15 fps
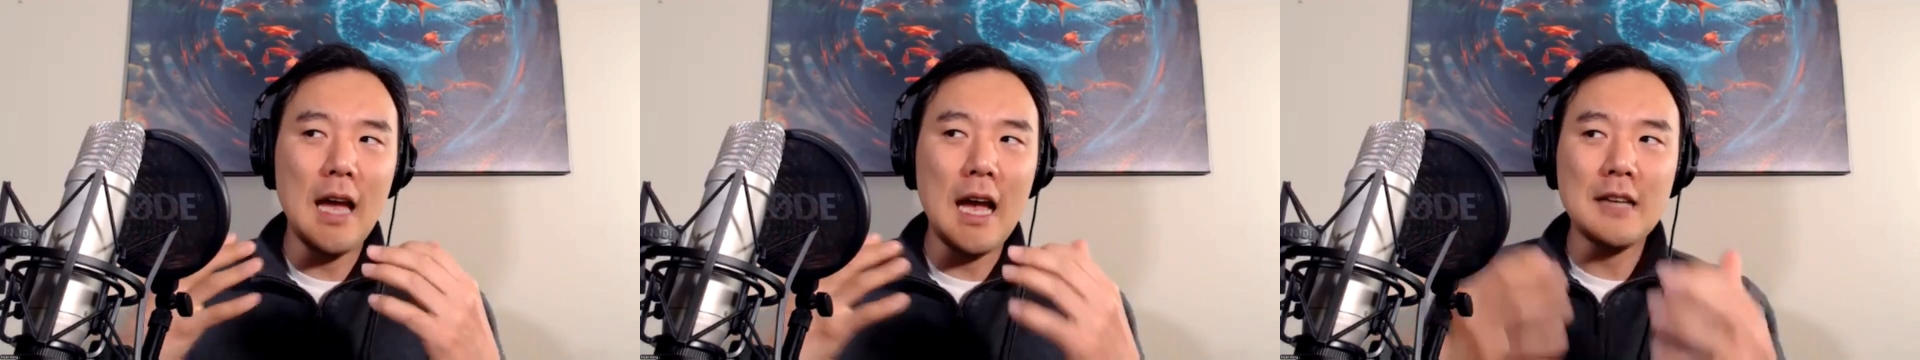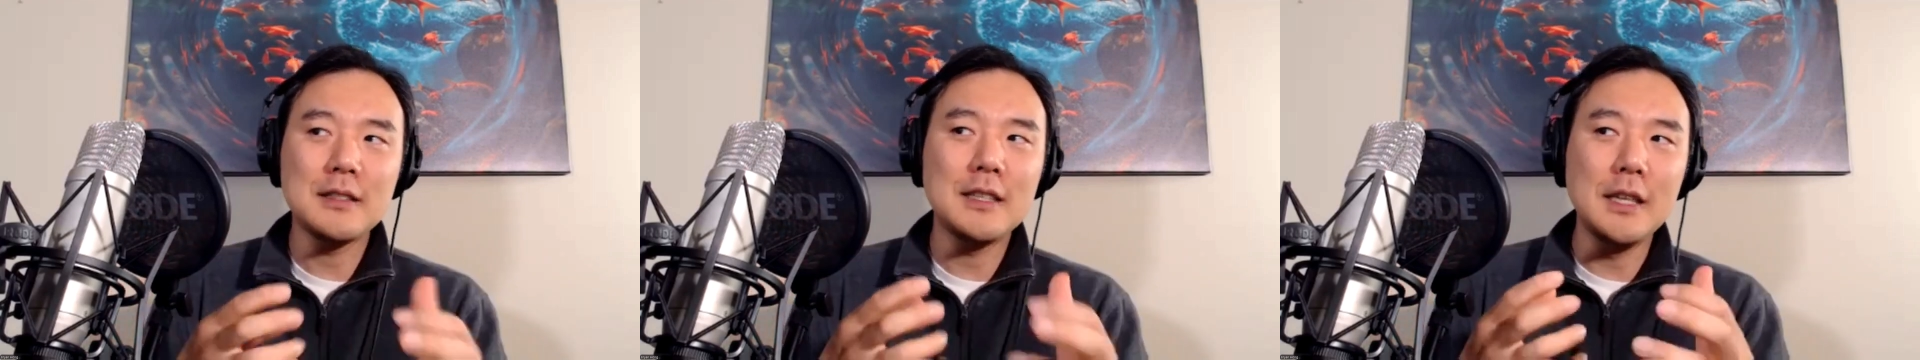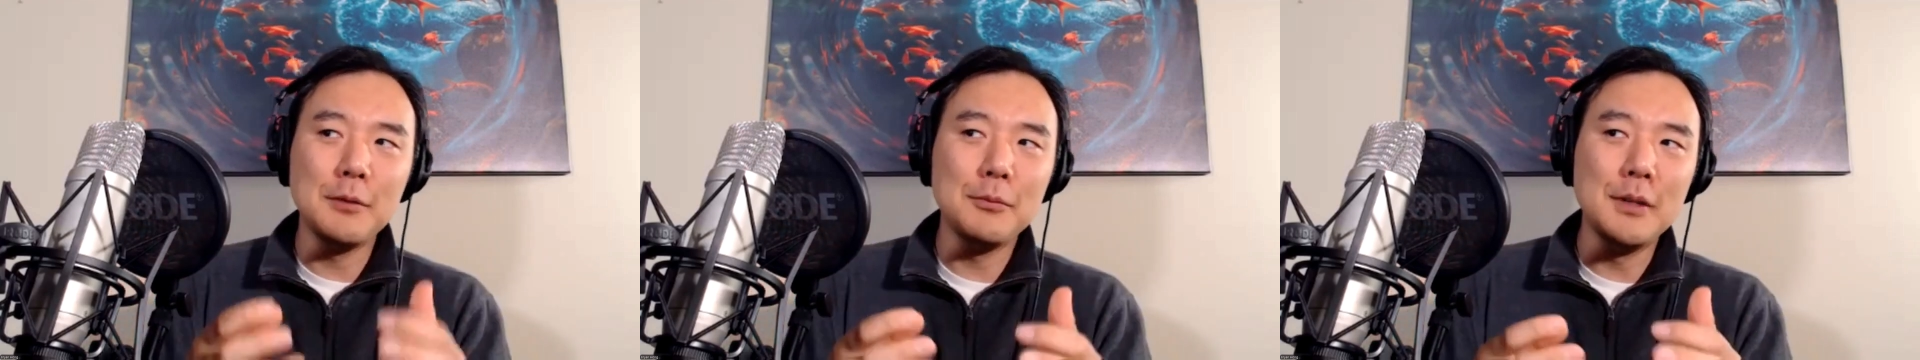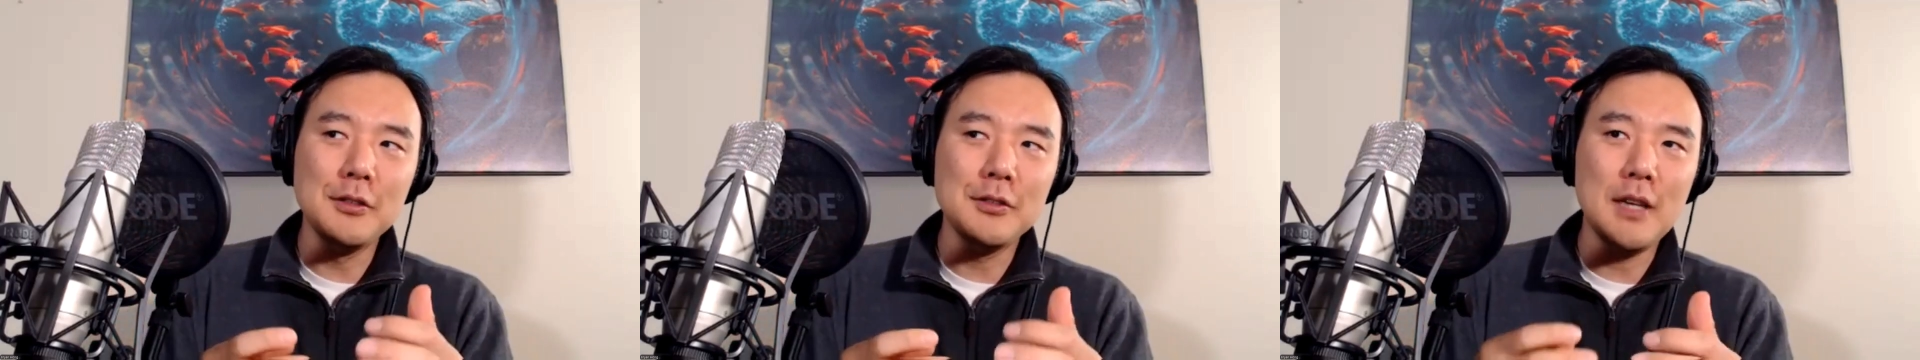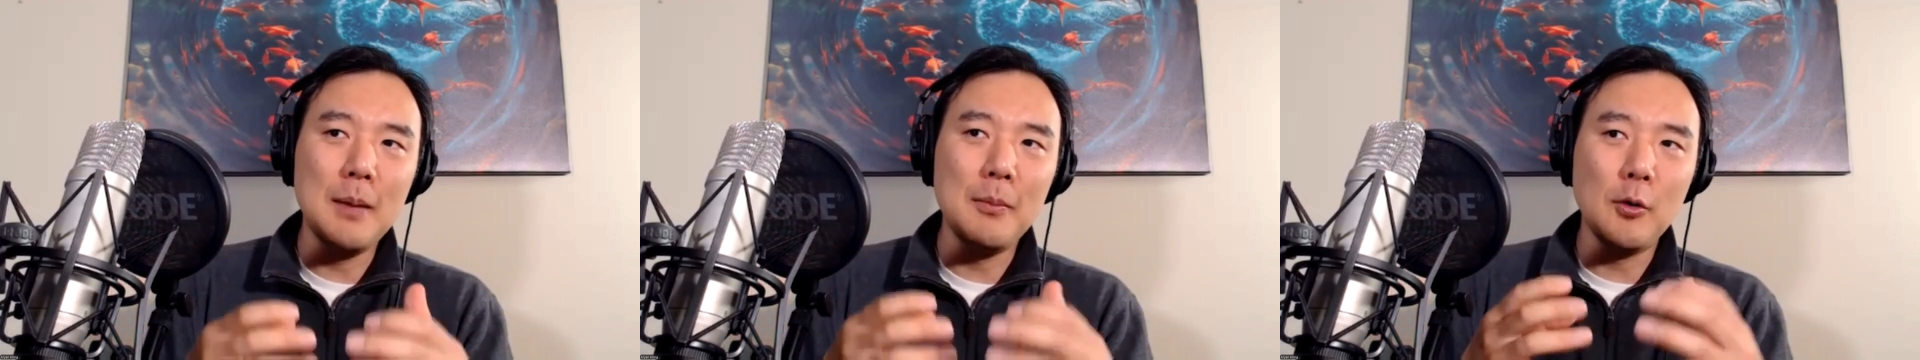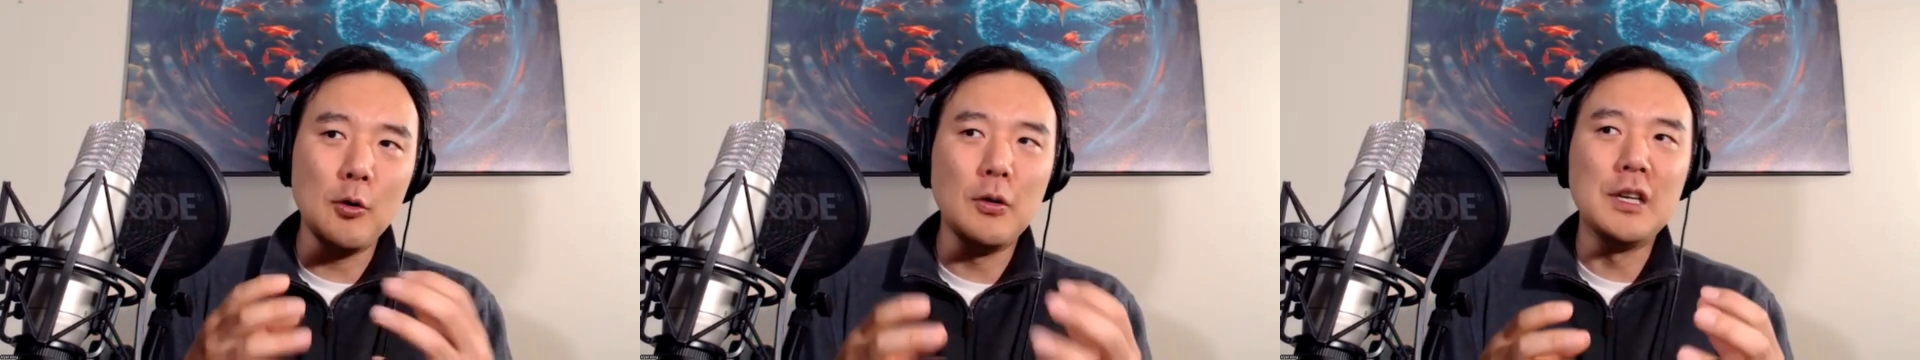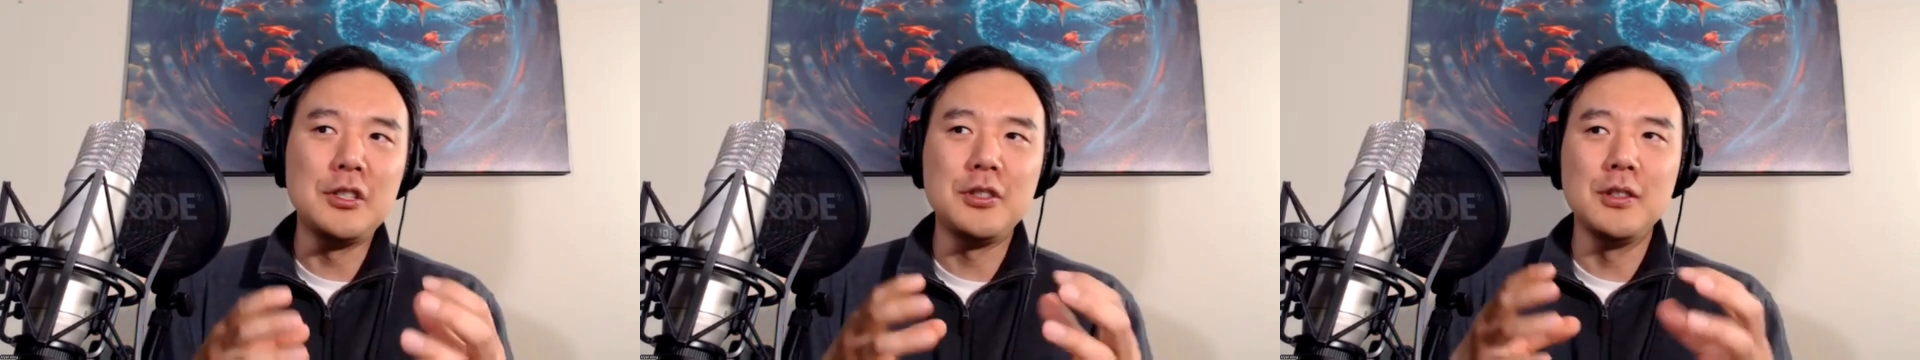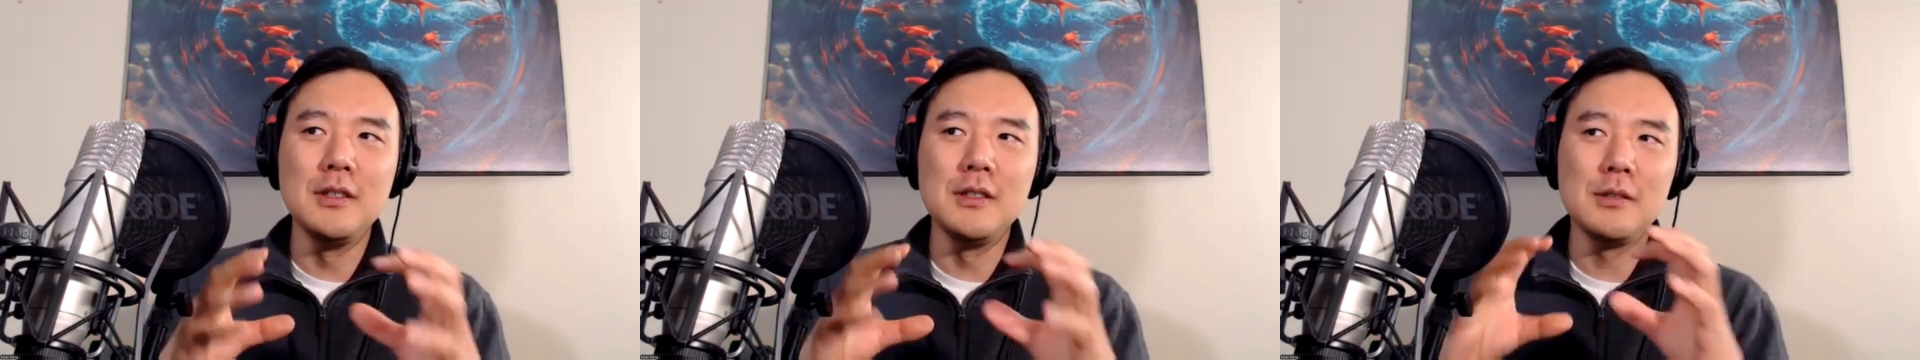asking real time
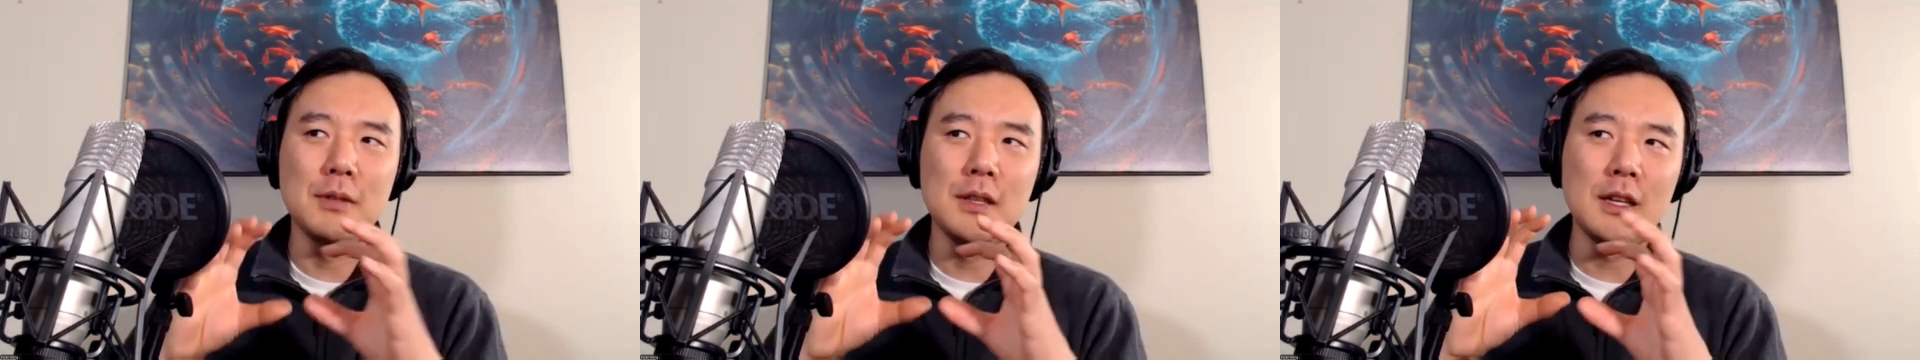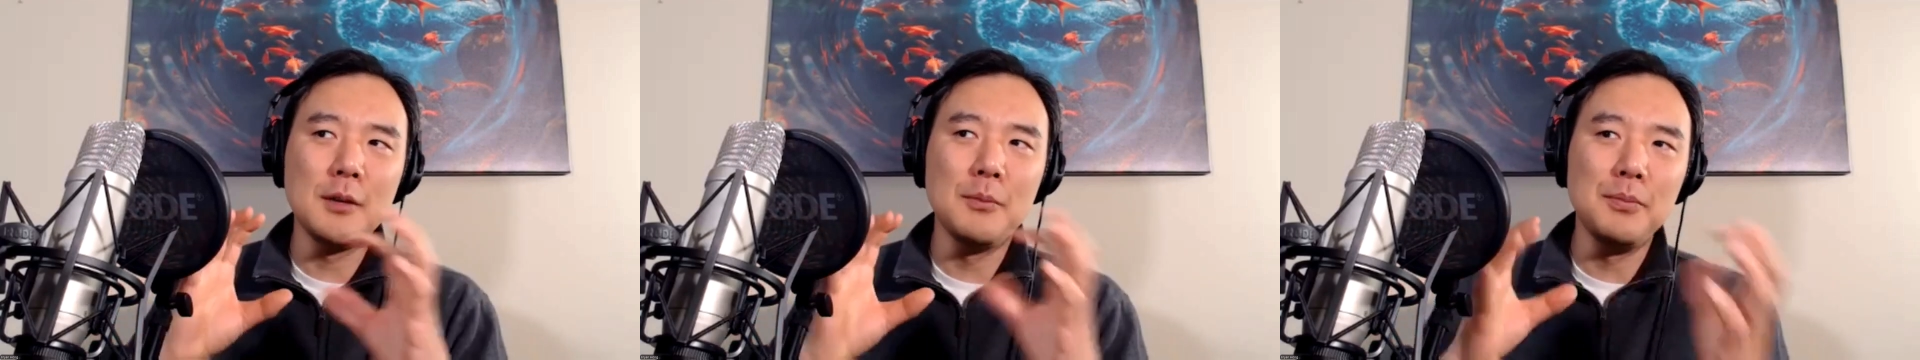questions with the